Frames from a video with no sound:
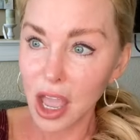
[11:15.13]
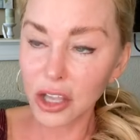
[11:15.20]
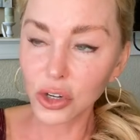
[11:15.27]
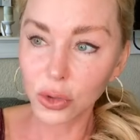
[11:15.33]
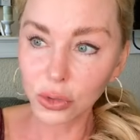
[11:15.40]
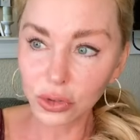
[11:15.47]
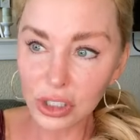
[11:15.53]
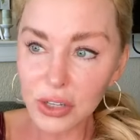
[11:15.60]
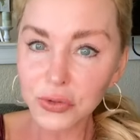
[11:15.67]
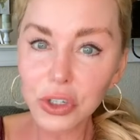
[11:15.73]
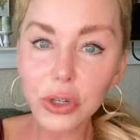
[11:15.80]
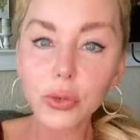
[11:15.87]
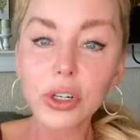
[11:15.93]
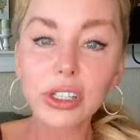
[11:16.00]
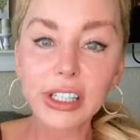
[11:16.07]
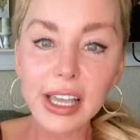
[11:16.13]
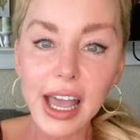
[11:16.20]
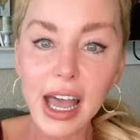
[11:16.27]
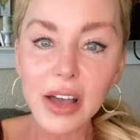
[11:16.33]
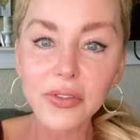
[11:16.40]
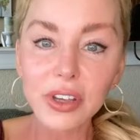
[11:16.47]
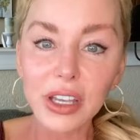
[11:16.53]
and you're lifting really
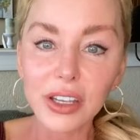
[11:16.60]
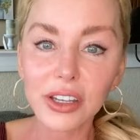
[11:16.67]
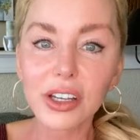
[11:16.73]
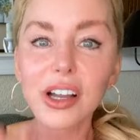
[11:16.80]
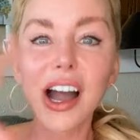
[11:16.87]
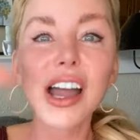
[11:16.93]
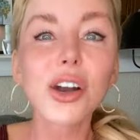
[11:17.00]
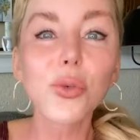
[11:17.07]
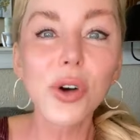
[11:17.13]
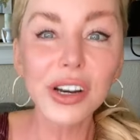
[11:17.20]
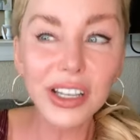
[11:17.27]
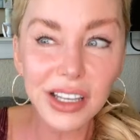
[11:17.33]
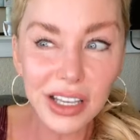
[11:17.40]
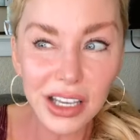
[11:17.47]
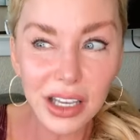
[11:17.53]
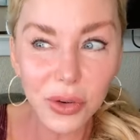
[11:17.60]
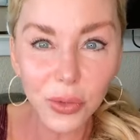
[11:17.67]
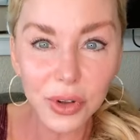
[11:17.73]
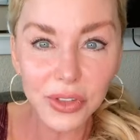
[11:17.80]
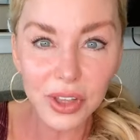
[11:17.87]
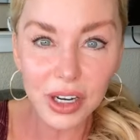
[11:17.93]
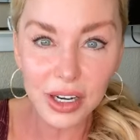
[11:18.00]
heavy, you kind of want to
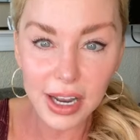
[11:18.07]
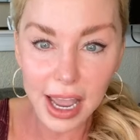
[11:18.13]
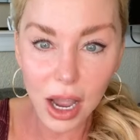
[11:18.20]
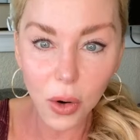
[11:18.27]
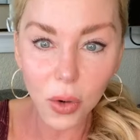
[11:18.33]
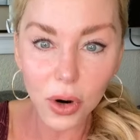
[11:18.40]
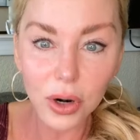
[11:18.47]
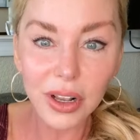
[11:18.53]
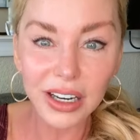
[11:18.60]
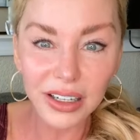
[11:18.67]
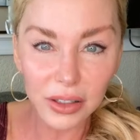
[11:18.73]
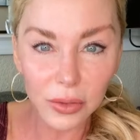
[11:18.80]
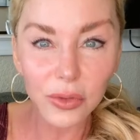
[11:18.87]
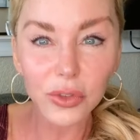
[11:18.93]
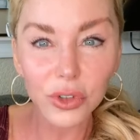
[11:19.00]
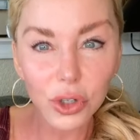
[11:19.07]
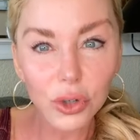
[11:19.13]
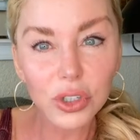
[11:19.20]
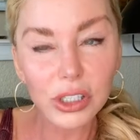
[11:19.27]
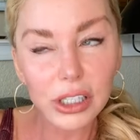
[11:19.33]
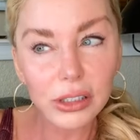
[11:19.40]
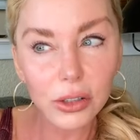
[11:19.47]
eat within an hour and uh,
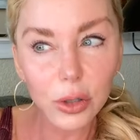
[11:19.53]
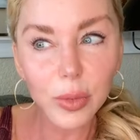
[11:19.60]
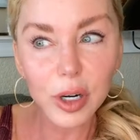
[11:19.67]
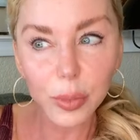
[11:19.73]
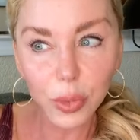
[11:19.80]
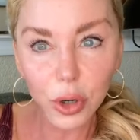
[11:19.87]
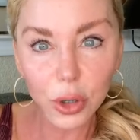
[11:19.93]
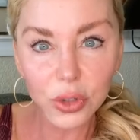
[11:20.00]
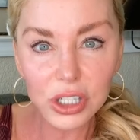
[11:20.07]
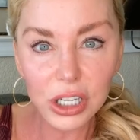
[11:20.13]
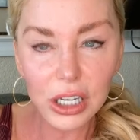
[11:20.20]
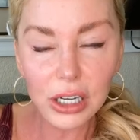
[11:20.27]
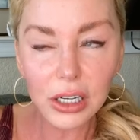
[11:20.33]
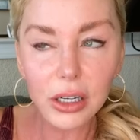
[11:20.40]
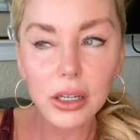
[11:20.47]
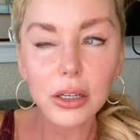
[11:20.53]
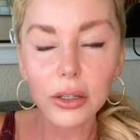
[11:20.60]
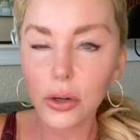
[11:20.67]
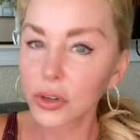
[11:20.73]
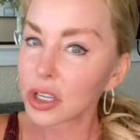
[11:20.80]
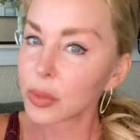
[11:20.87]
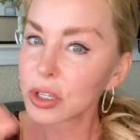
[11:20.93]
usually a little bit of protein.
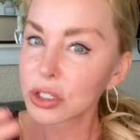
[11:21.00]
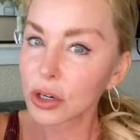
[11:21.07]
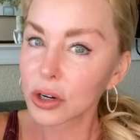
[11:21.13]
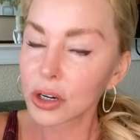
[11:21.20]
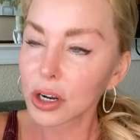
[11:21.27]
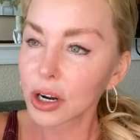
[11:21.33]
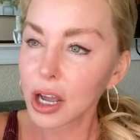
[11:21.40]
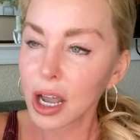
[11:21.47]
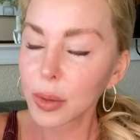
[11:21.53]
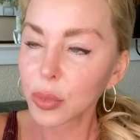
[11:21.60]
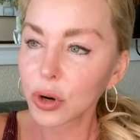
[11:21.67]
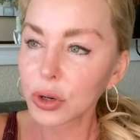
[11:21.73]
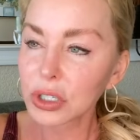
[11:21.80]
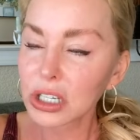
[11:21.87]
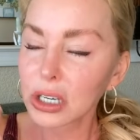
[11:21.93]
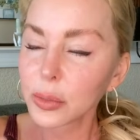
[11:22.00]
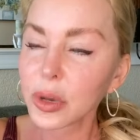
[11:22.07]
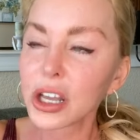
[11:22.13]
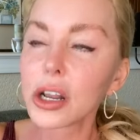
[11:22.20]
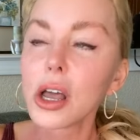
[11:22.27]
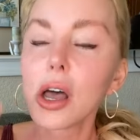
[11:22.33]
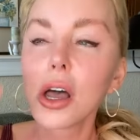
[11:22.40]
Don't get me started on high protein,
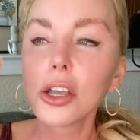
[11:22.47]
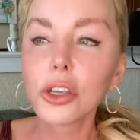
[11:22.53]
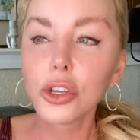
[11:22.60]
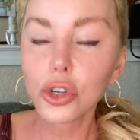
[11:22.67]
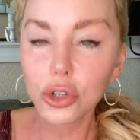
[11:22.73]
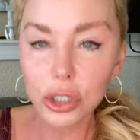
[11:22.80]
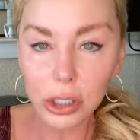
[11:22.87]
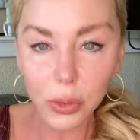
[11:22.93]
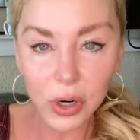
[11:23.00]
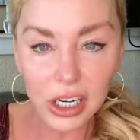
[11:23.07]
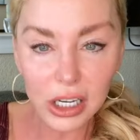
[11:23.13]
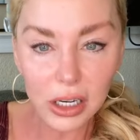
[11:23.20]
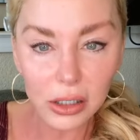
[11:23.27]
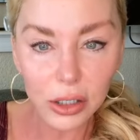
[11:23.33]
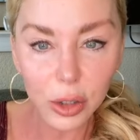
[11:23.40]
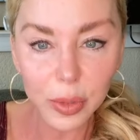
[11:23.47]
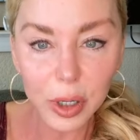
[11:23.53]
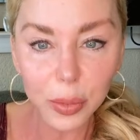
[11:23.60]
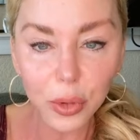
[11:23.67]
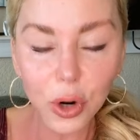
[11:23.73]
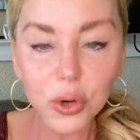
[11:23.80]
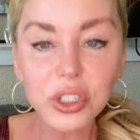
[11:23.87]
but you usually want to eat a little
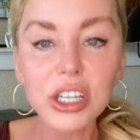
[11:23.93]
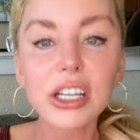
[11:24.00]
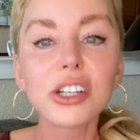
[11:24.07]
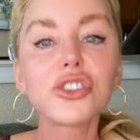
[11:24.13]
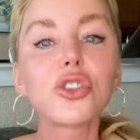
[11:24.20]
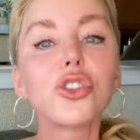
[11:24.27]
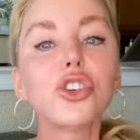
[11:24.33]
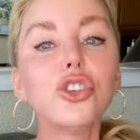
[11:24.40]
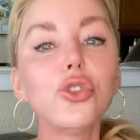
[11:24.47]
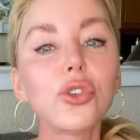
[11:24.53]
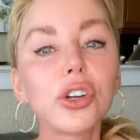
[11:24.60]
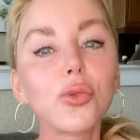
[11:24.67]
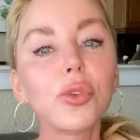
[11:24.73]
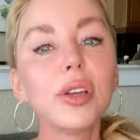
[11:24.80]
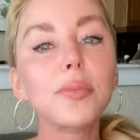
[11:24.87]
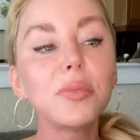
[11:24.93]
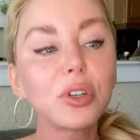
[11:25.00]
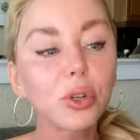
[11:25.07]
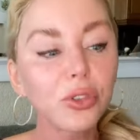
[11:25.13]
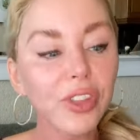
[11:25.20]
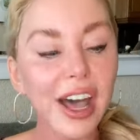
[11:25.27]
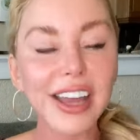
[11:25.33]
bit of protein so that you can
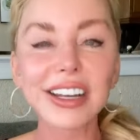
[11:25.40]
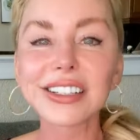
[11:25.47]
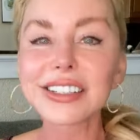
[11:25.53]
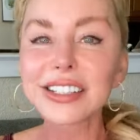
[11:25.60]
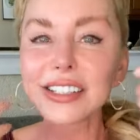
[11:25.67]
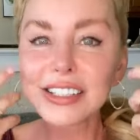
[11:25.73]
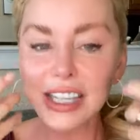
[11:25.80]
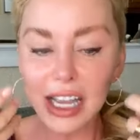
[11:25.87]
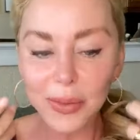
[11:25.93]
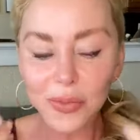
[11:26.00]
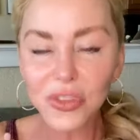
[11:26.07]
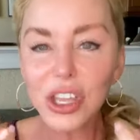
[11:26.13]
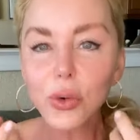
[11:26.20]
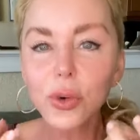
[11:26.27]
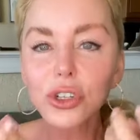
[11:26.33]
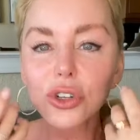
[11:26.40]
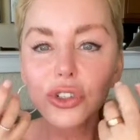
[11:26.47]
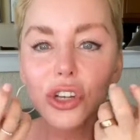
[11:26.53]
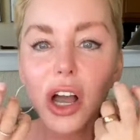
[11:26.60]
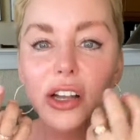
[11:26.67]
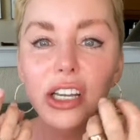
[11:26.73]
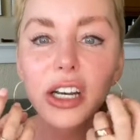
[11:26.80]
rebuild that. It's the same thing when
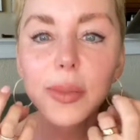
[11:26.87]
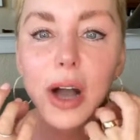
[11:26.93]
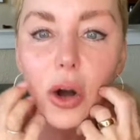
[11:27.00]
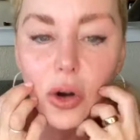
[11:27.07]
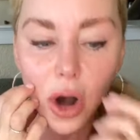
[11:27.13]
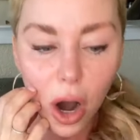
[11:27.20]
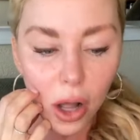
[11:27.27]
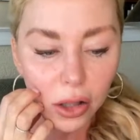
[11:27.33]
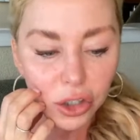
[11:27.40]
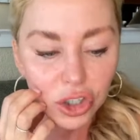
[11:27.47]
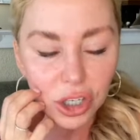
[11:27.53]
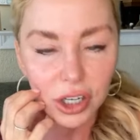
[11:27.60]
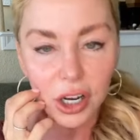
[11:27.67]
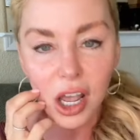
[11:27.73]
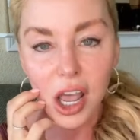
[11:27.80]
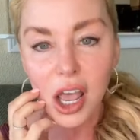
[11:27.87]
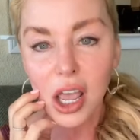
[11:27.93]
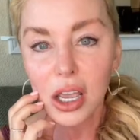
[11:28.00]
you're talking about collagen.